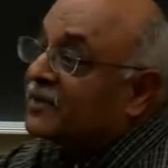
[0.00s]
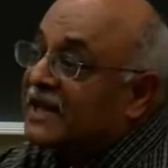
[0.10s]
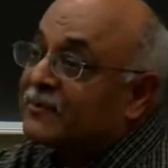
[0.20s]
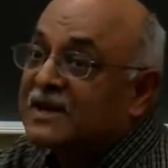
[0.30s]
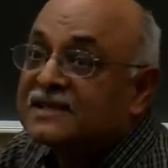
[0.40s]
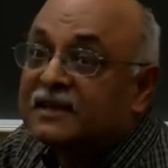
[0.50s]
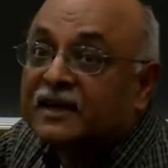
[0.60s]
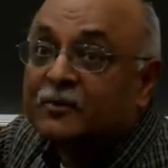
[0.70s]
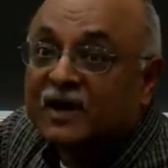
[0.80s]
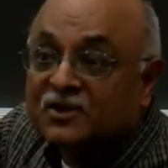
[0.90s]
to that presently
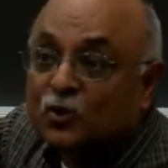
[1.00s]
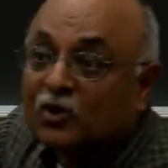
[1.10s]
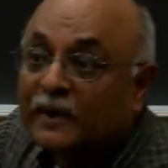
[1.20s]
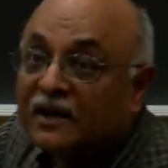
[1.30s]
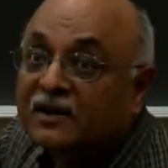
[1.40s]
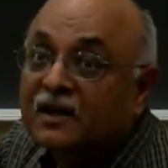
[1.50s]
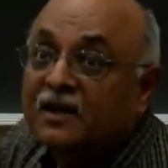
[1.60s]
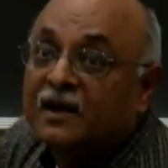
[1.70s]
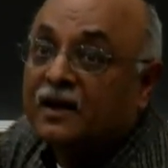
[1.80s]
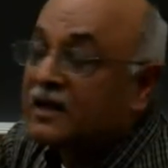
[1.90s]
when I talk about
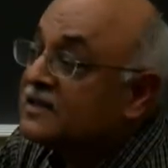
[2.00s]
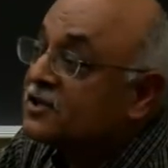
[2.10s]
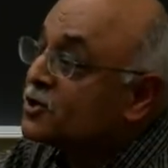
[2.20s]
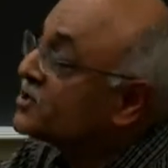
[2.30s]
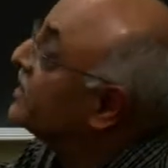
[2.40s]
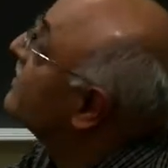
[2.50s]
uh, institutional